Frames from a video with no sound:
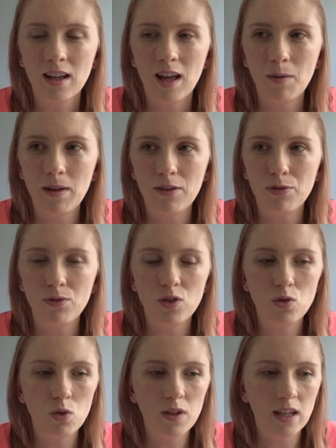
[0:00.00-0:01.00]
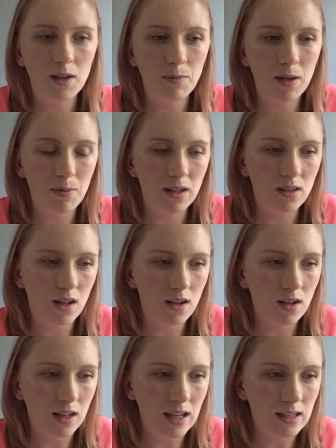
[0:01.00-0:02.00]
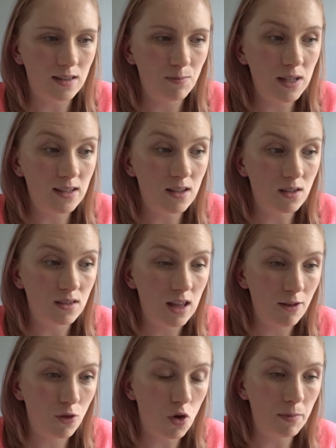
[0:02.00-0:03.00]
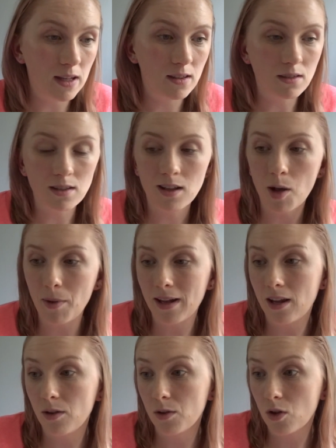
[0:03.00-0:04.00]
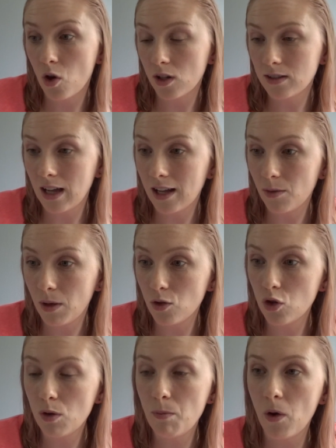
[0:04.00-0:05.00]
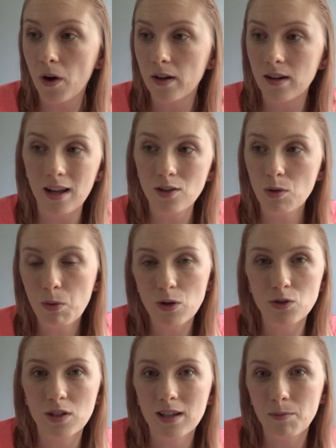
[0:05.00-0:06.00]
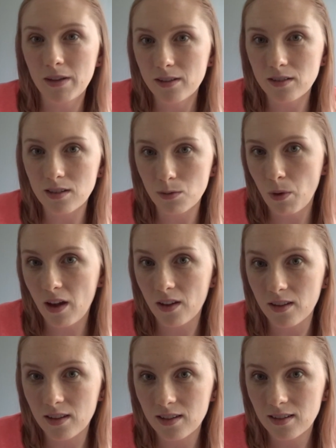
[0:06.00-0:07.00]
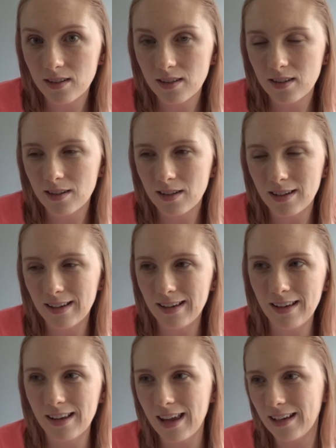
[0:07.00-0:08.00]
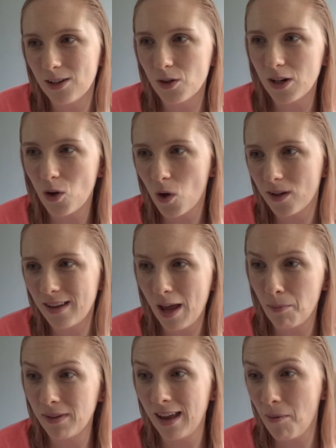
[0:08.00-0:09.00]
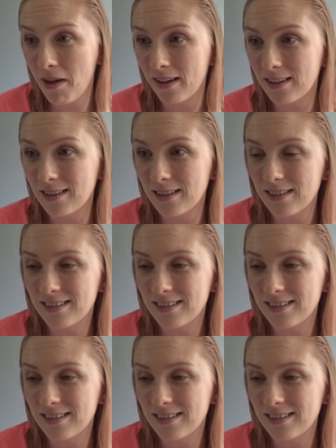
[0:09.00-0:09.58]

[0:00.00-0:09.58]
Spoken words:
I mean, if you don't get your baby done against measles, they've got measles and come into contact with a newborn, that newborn's going to get measles as well. You're kind of going to cause epidemics.